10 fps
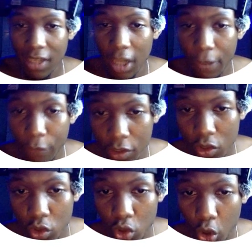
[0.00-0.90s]
it for
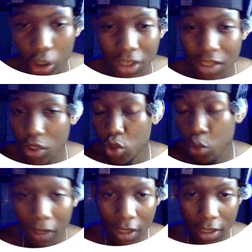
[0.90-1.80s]
this tutorial. It's
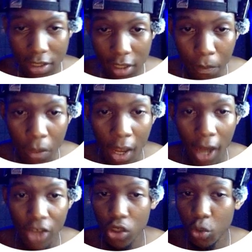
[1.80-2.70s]
super easy.
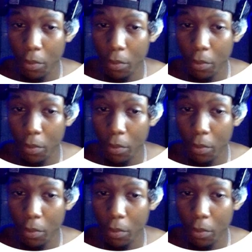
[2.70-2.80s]
I try to